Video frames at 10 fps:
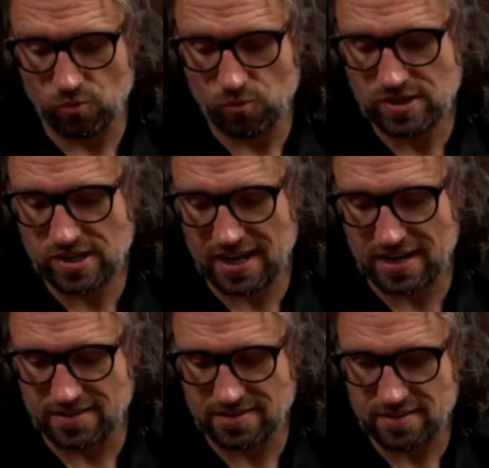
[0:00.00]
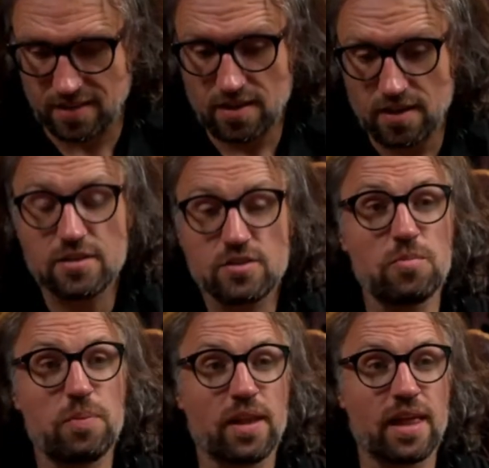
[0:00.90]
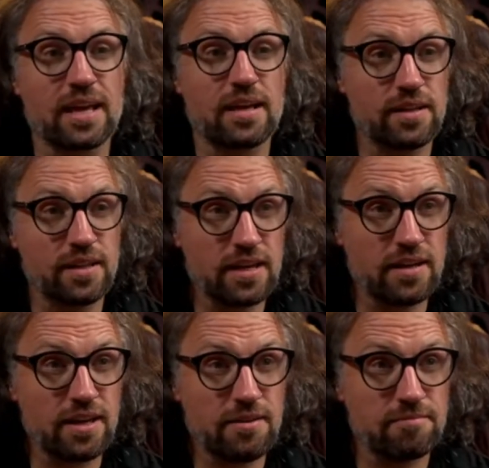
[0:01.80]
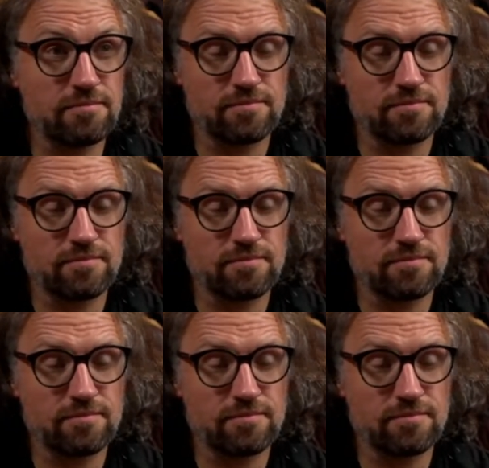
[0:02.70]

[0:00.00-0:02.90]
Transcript: which is to play cleanly,